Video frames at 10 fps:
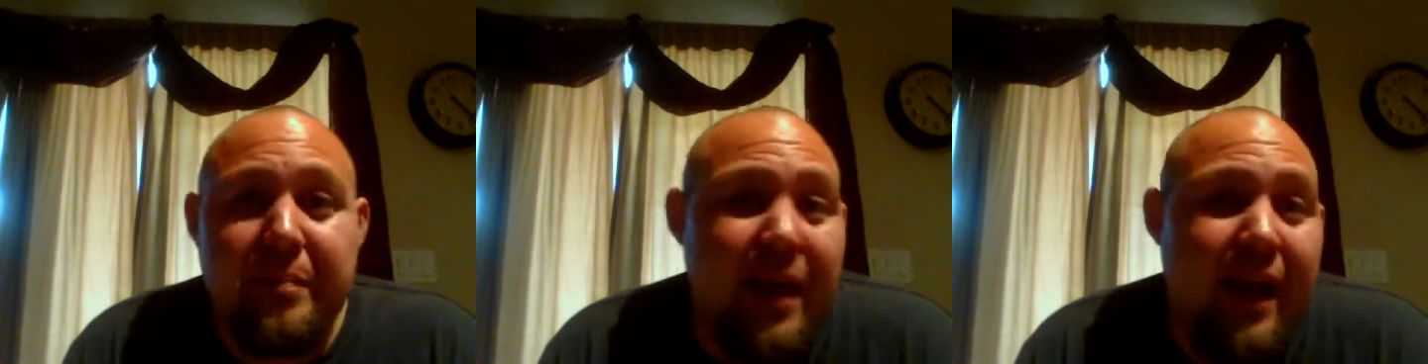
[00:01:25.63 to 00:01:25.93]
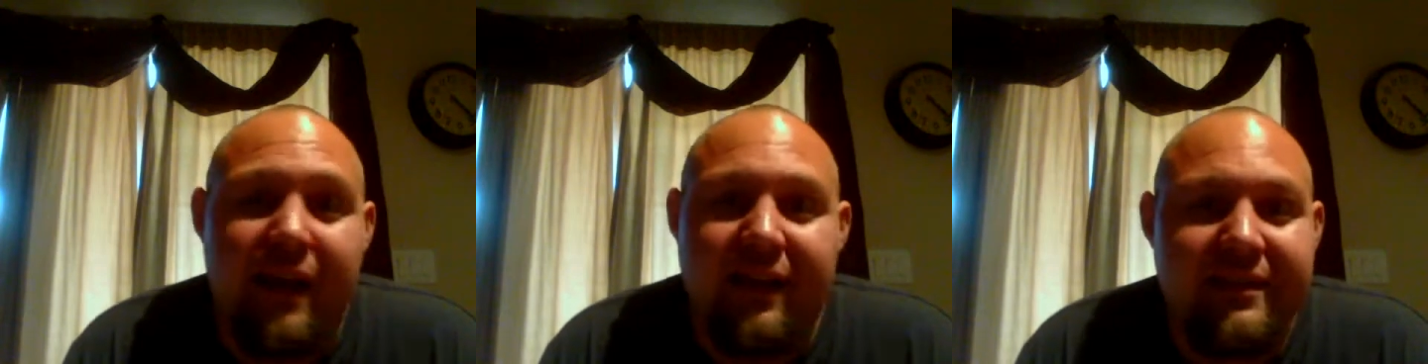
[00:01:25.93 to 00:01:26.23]
But
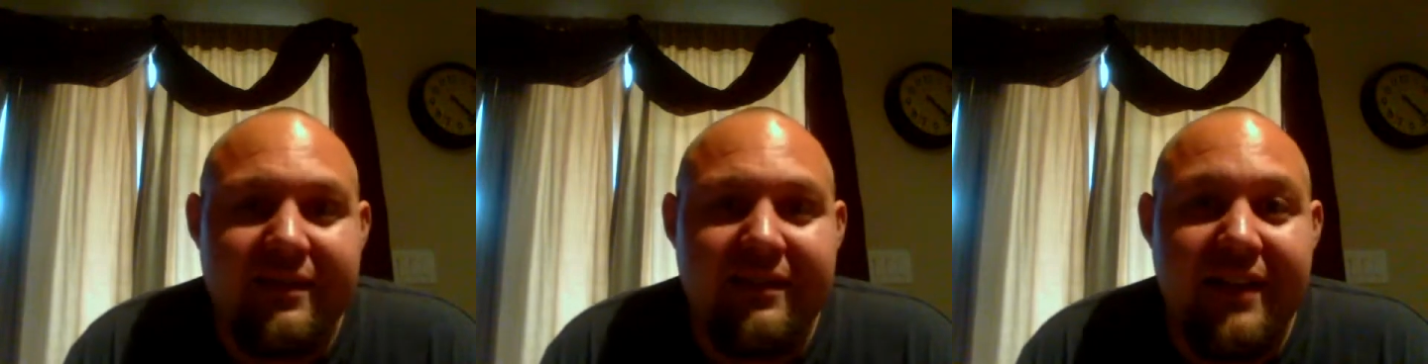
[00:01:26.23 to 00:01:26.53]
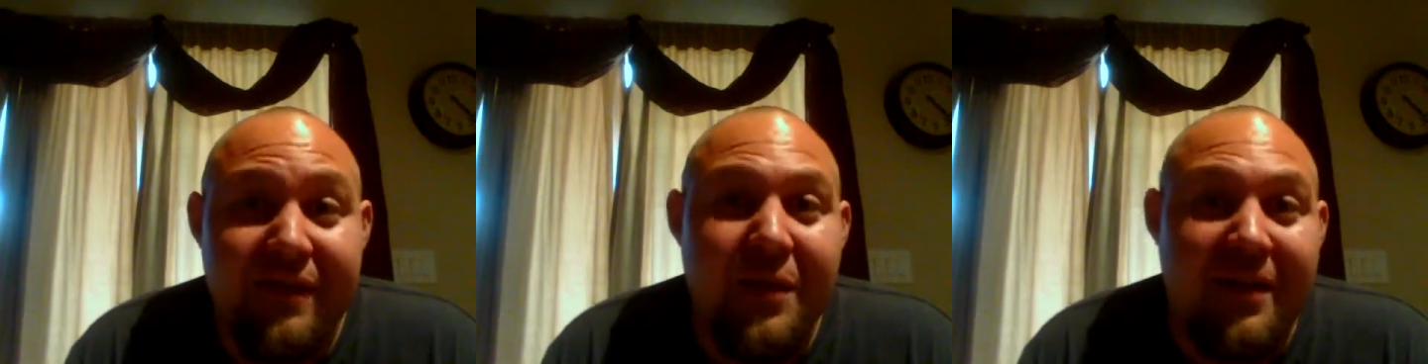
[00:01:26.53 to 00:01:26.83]
hey,
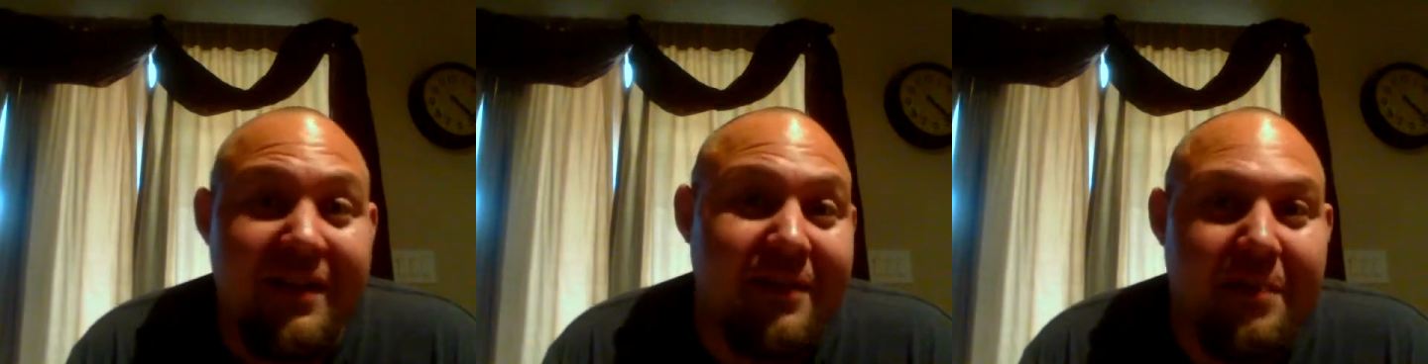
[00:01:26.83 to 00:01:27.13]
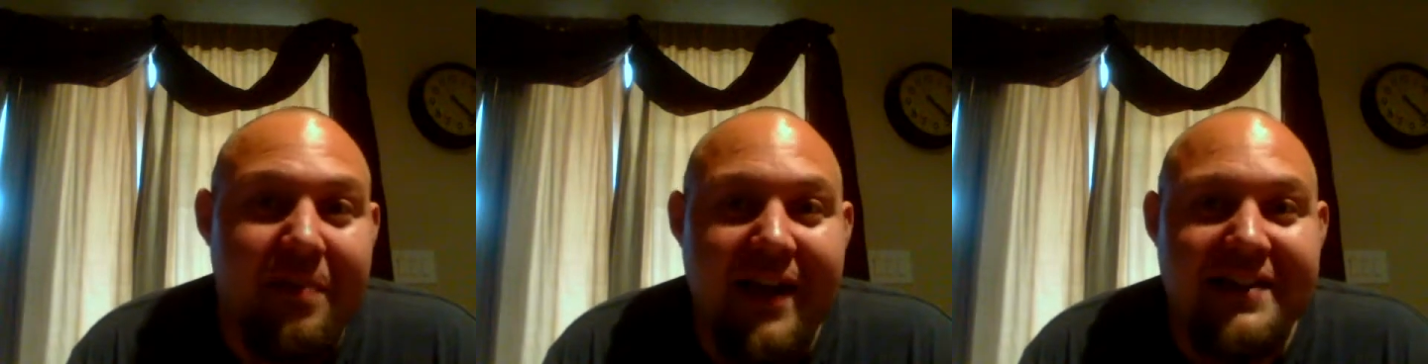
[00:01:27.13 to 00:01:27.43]
if you can
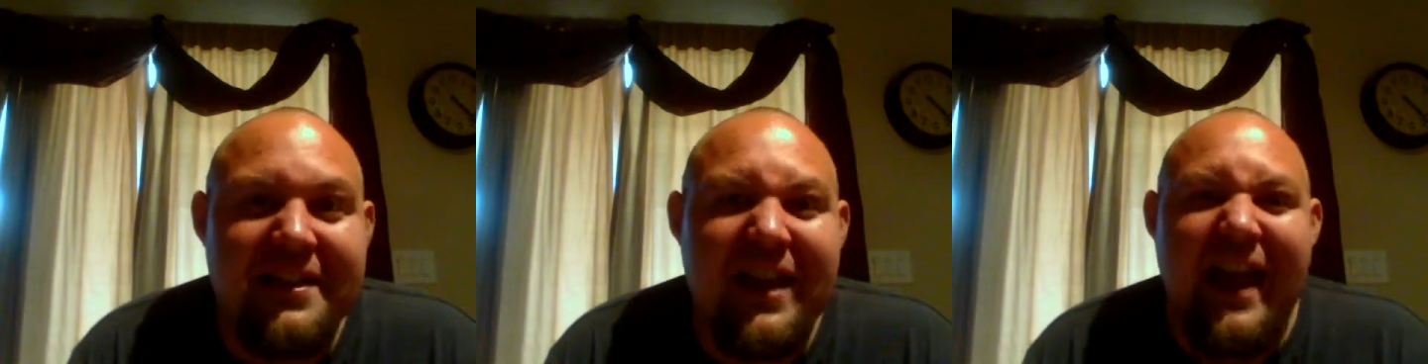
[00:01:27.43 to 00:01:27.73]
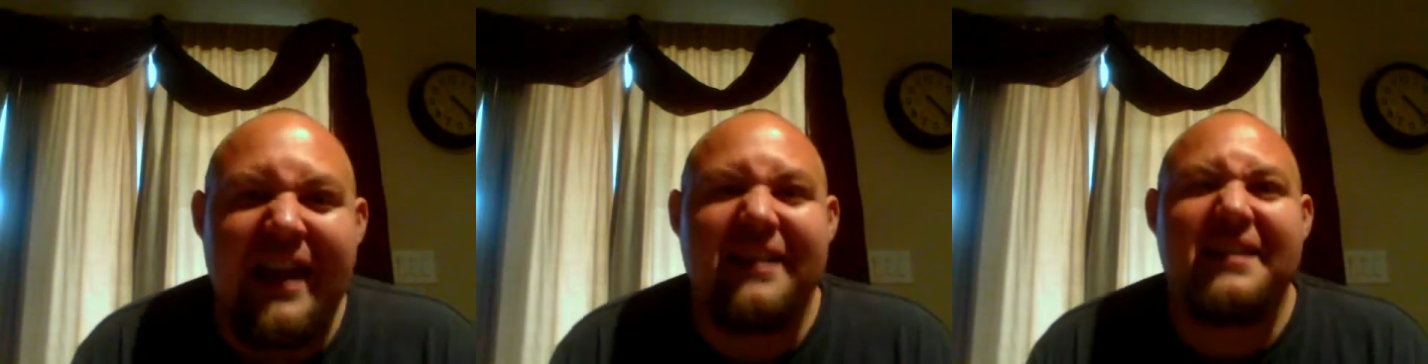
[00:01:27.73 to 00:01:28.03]
look past
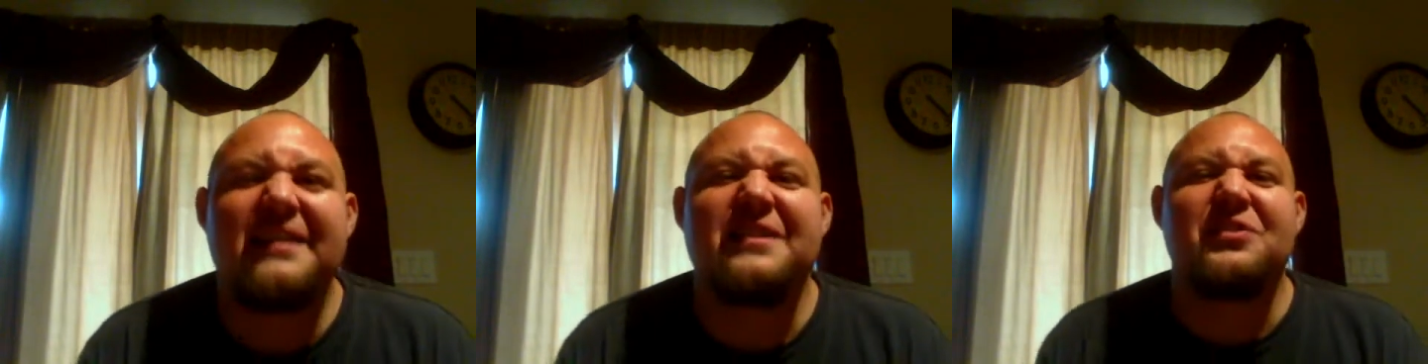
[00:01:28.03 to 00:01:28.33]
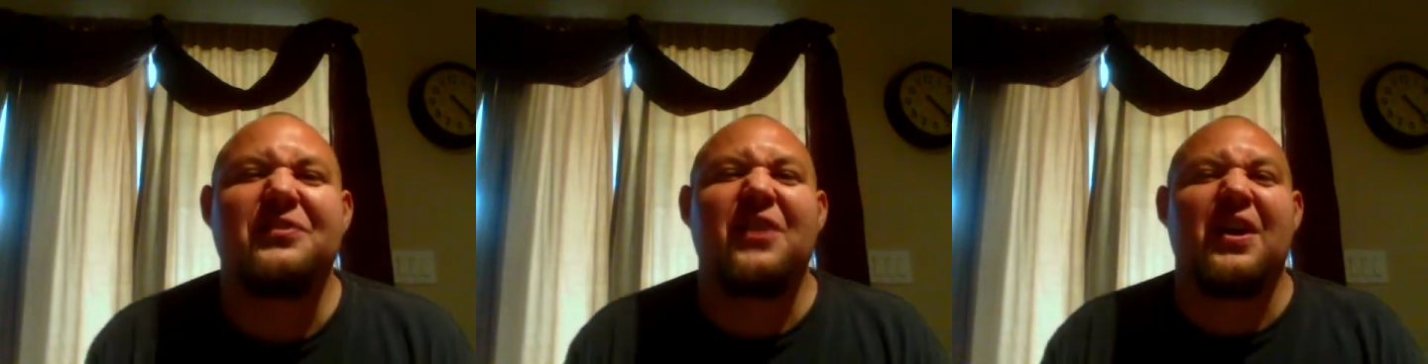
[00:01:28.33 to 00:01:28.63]
that,
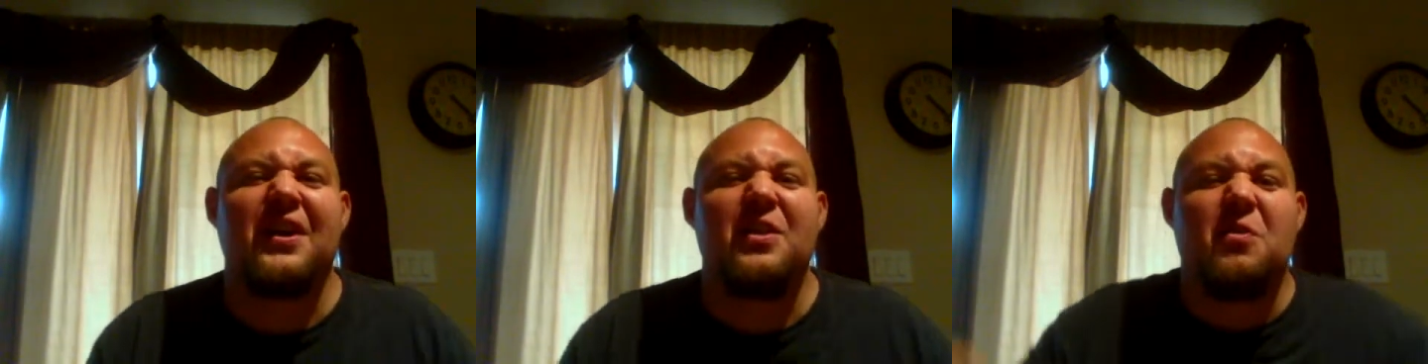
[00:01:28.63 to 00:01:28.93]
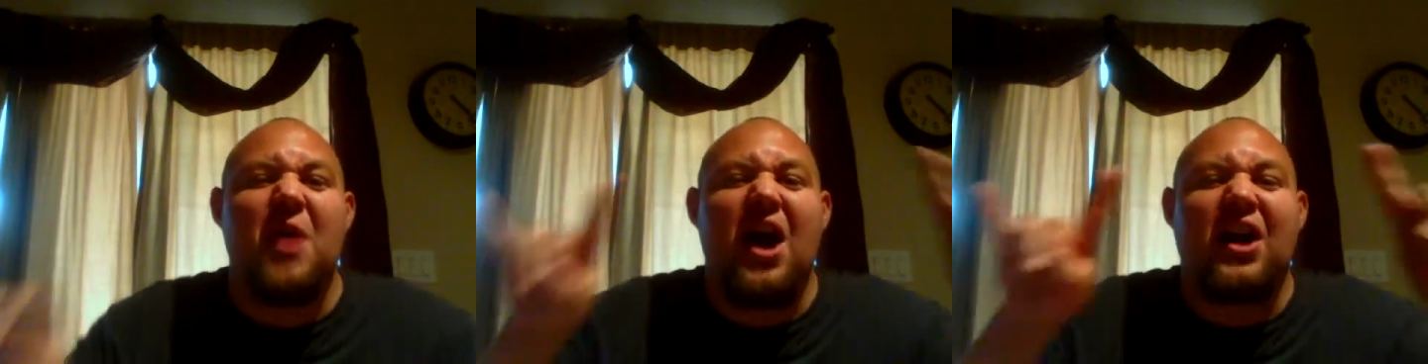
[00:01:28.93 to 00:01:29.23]
it's
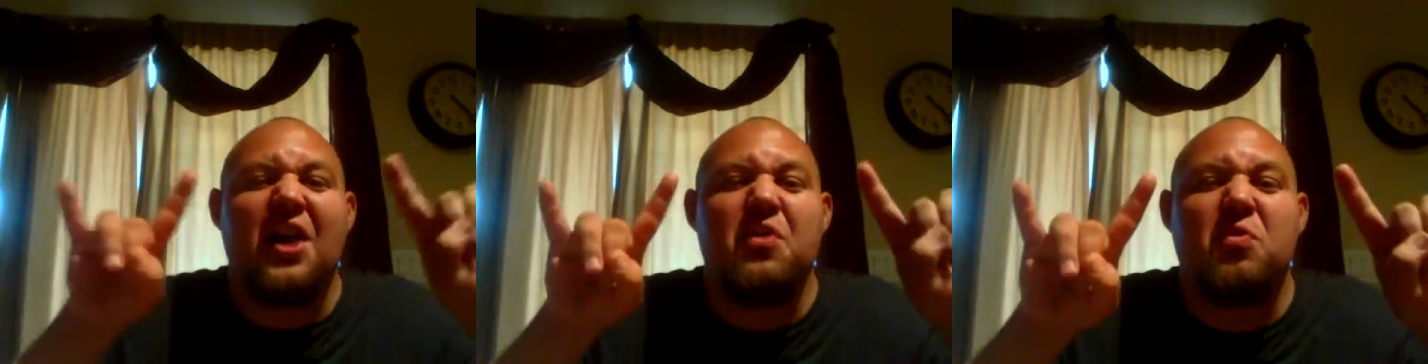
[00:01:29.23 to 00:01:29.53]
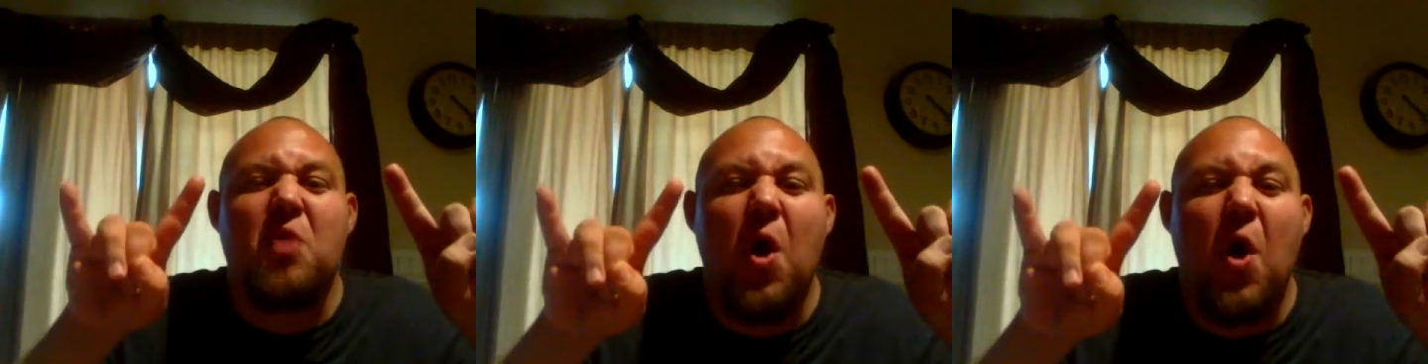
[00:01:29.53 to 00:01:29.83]
fucking rock
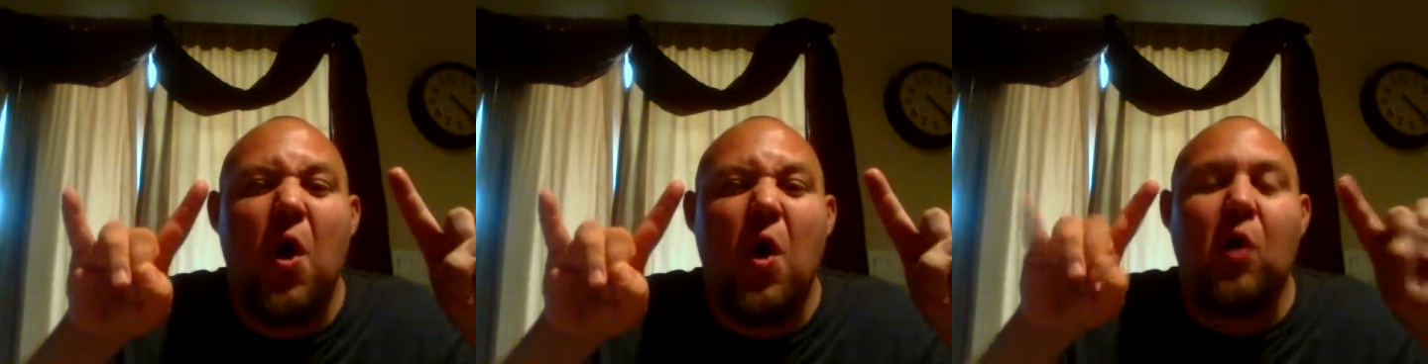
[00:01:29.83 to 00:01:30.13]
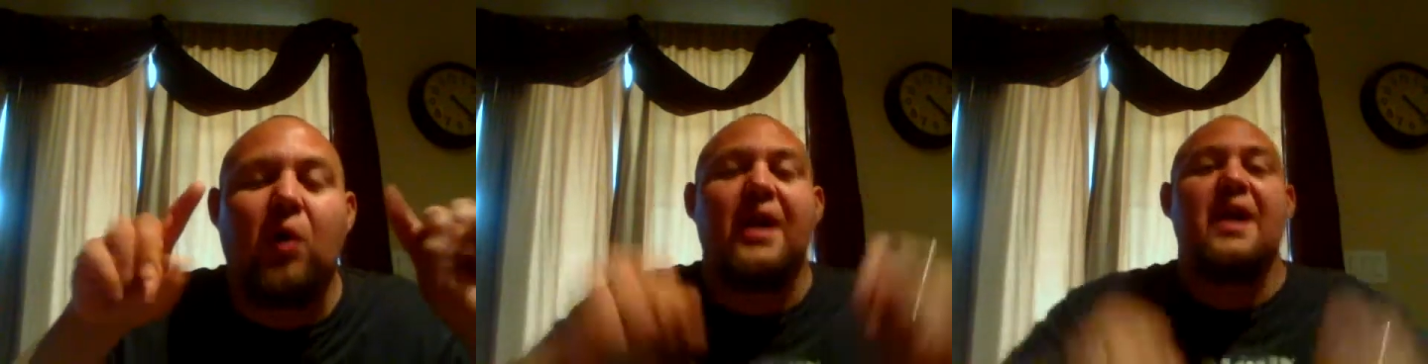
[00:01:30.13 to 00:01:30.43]
and
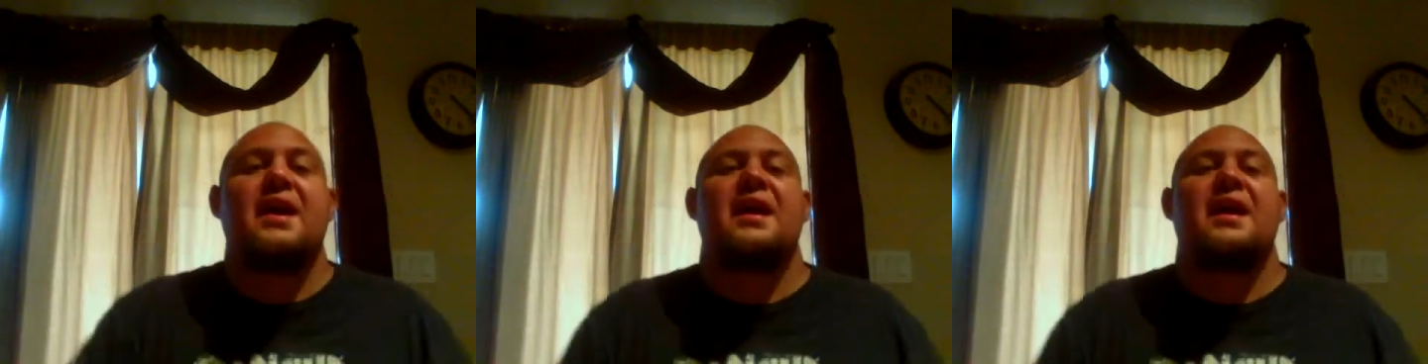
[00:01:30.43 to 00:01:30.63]
roll.